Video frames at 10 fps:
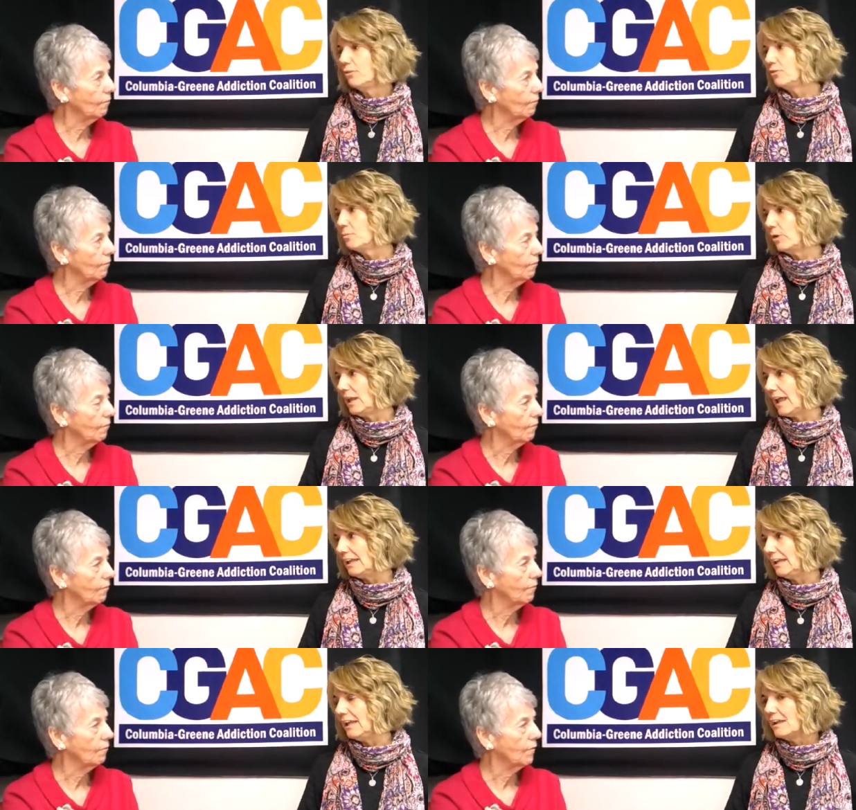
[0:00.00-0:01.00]
Speaker 1: use more
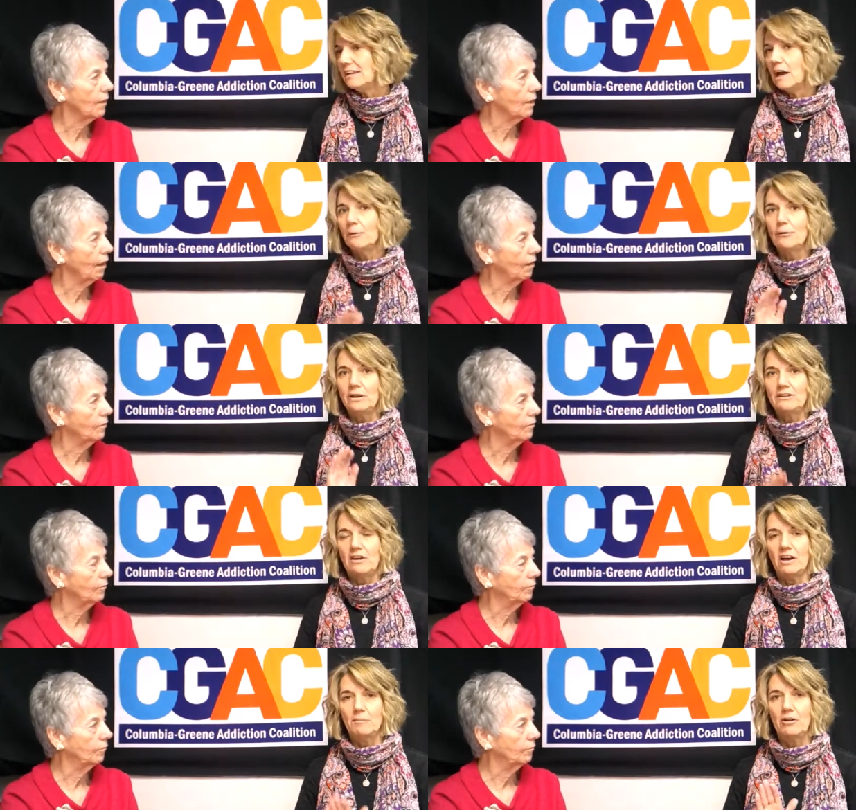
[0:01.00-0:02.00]
likely. Now we're going to
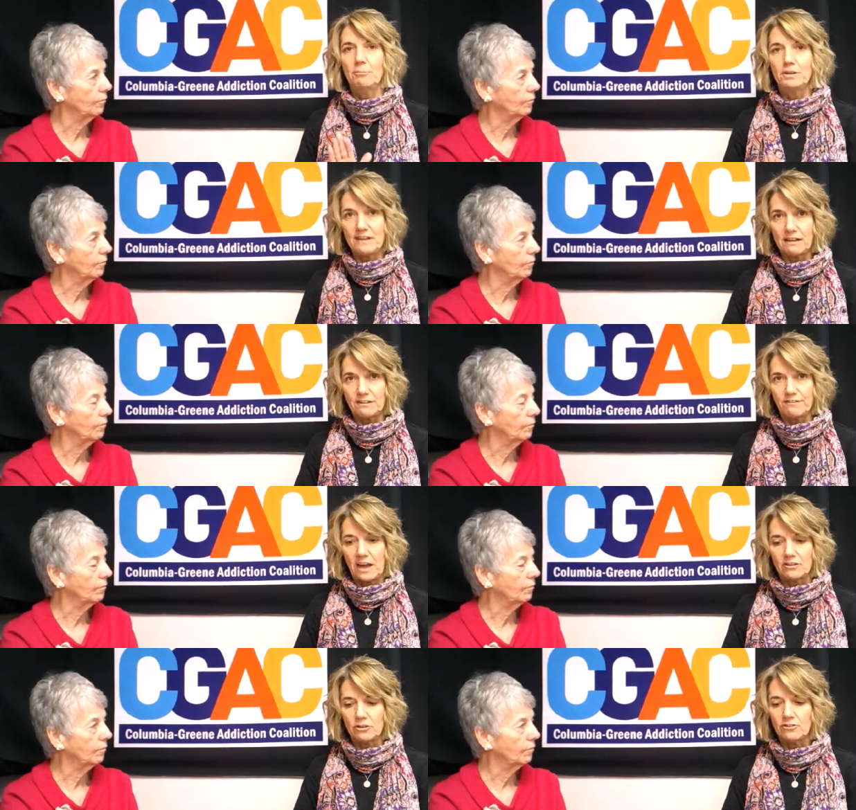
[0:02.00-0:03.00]
talk about protective
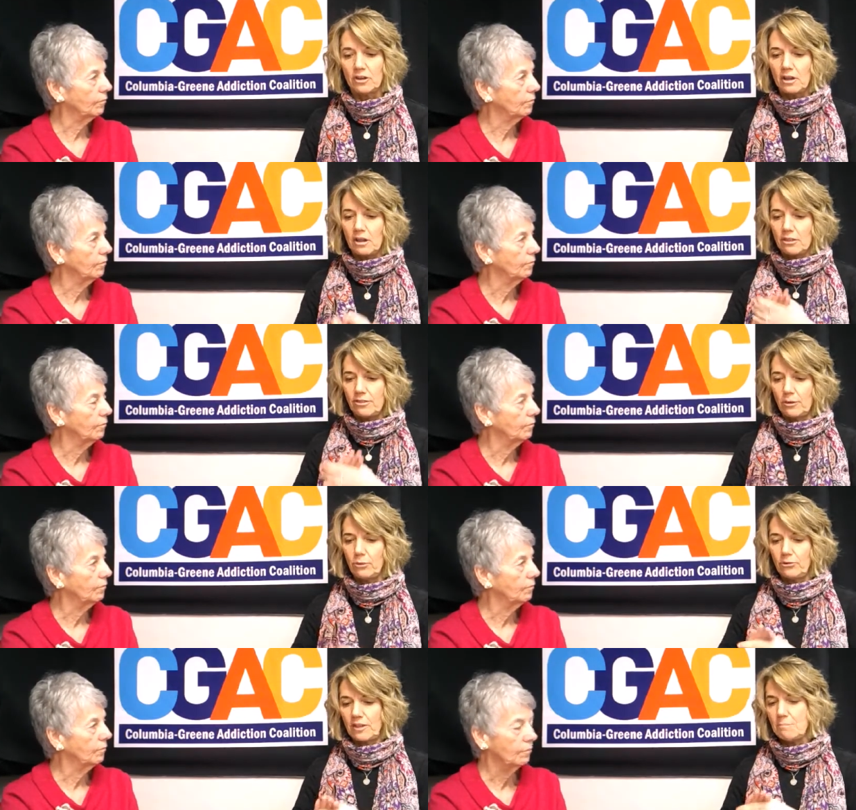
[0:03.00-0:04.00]
factors,
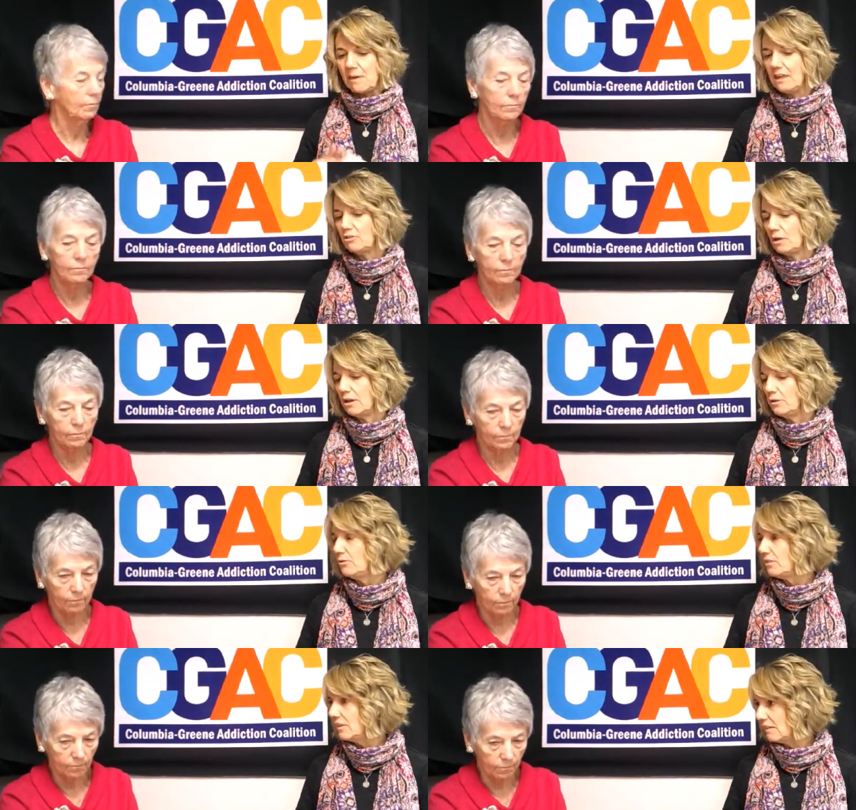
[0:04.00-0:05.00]
those that make drug
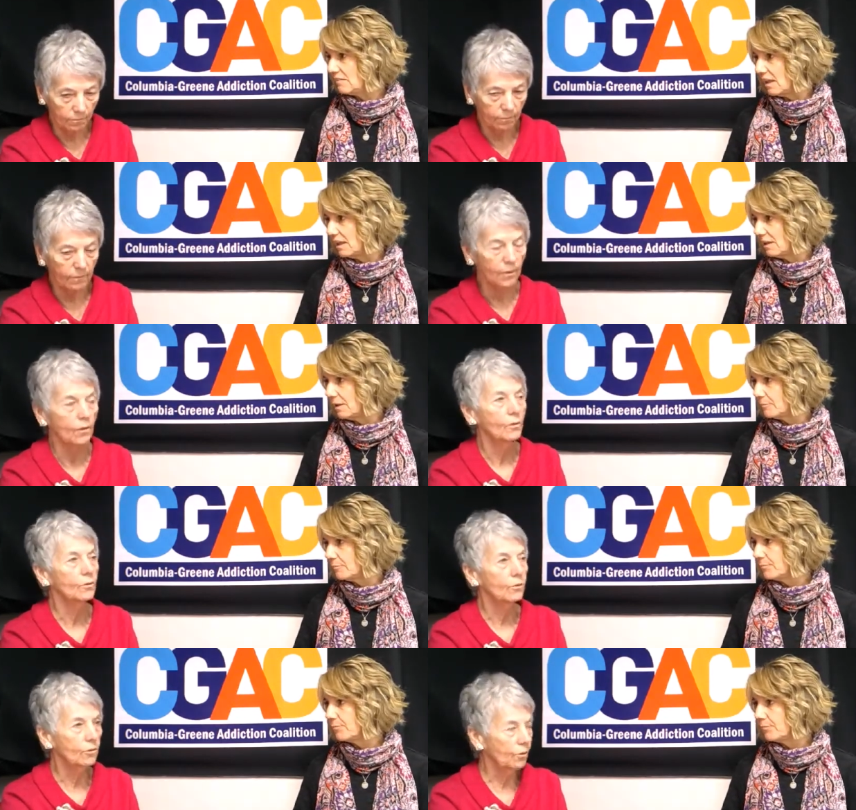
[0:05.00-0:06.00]
use less likely.
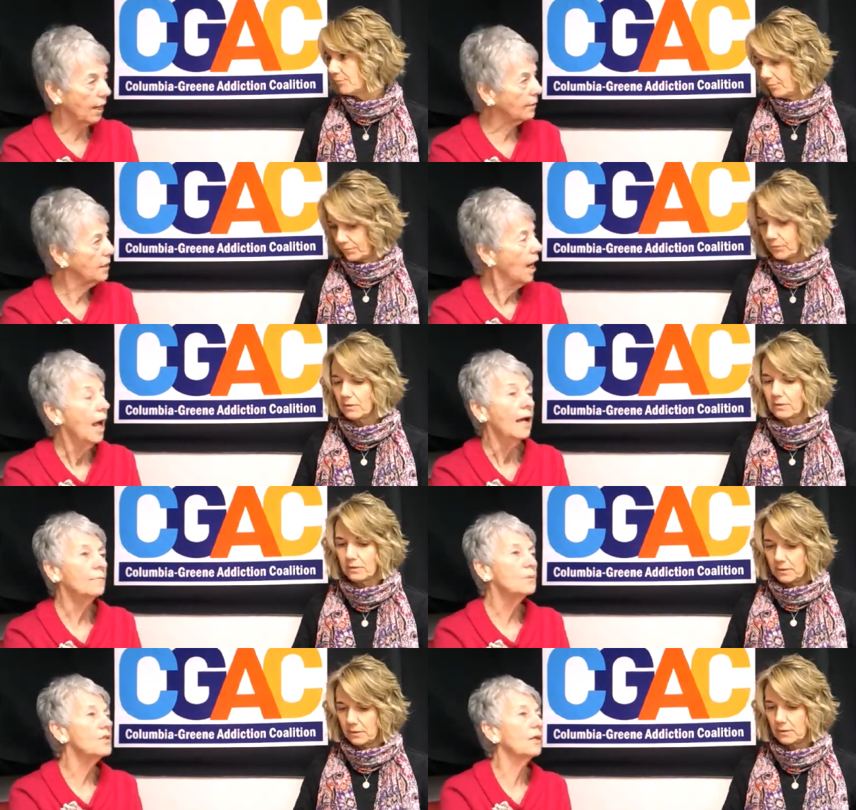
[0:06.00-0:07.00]
Speaker 2: Correct.
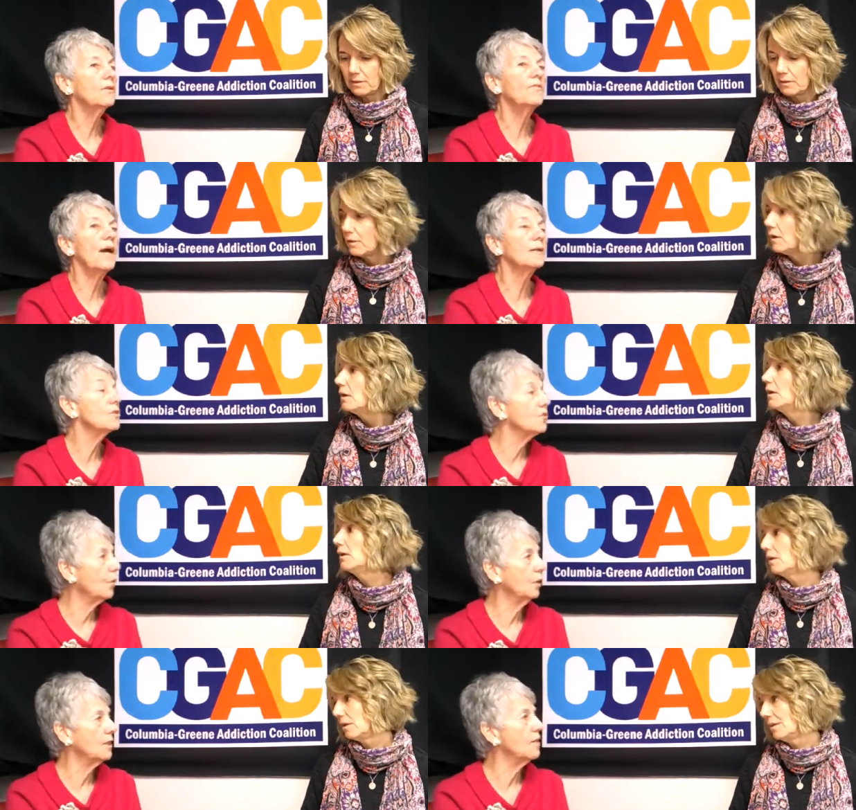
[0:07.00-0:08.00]
And protective factors
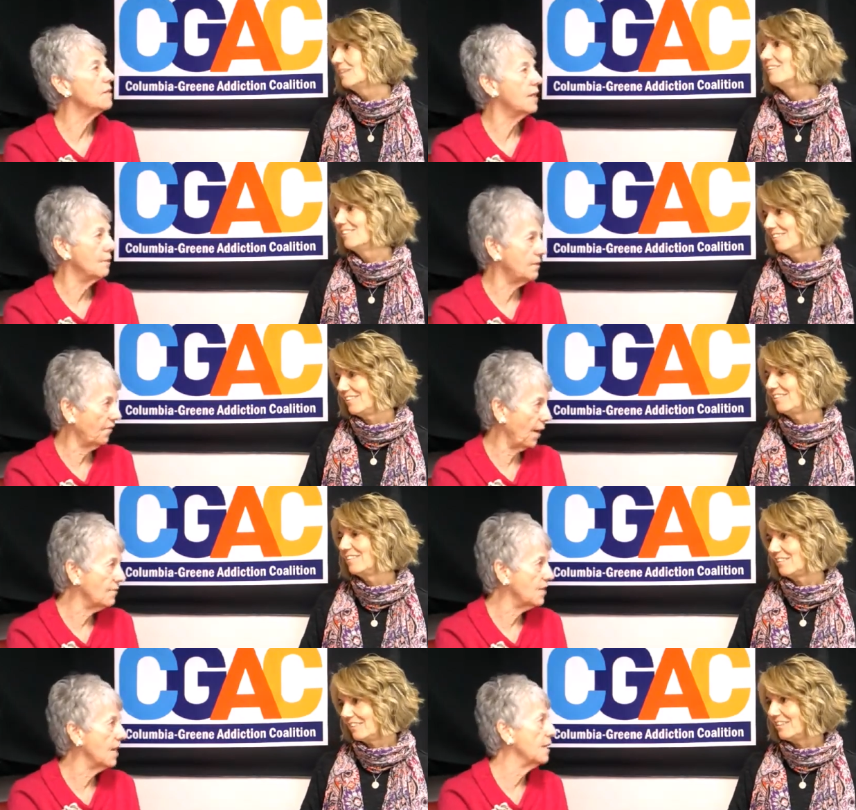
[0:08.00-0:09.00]
fall into the same
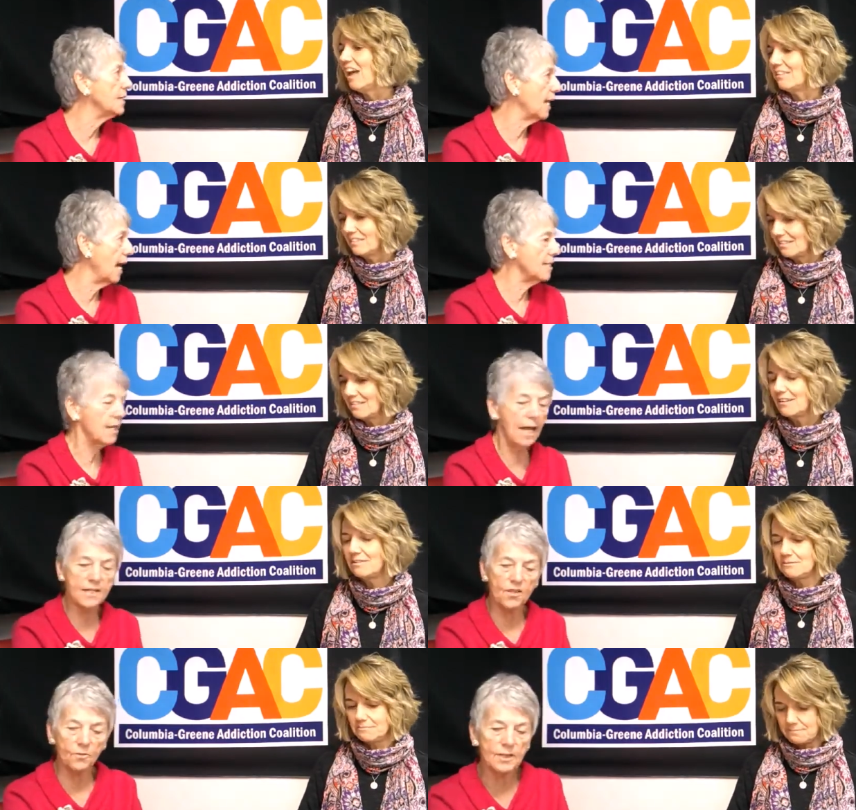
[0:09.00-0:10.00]
five settings yes. as,
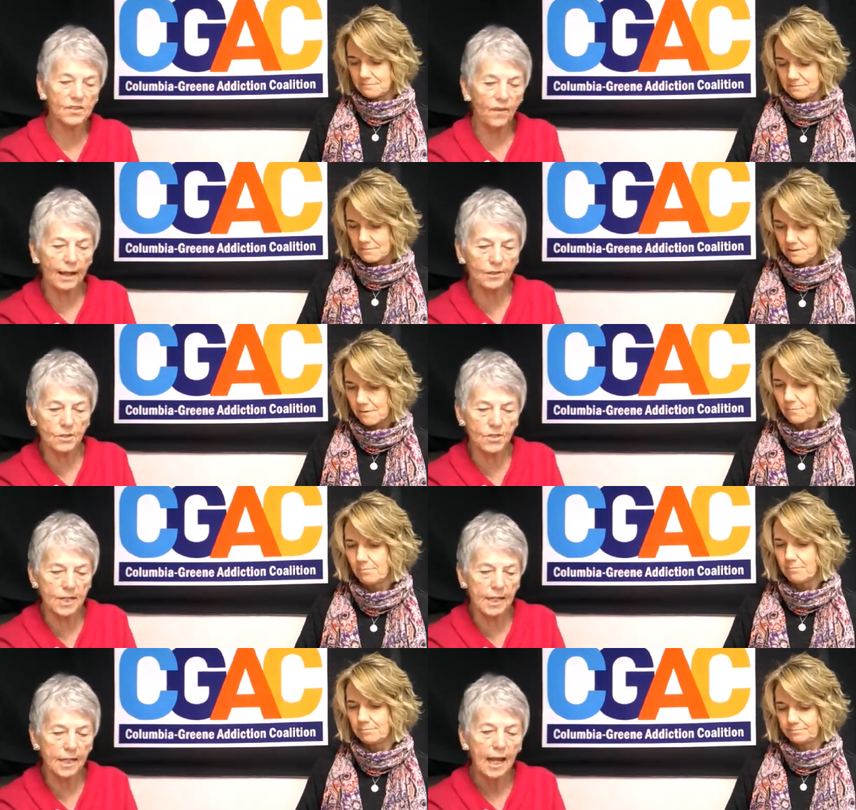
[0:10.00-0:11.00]
as the risk
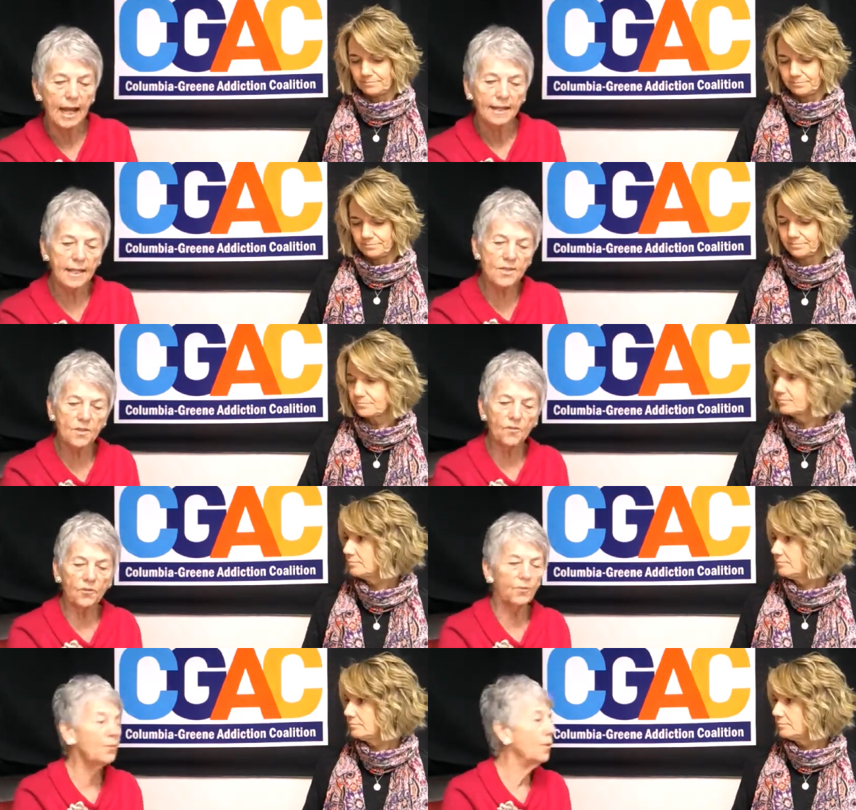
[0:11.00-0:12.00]
factors did. These are the,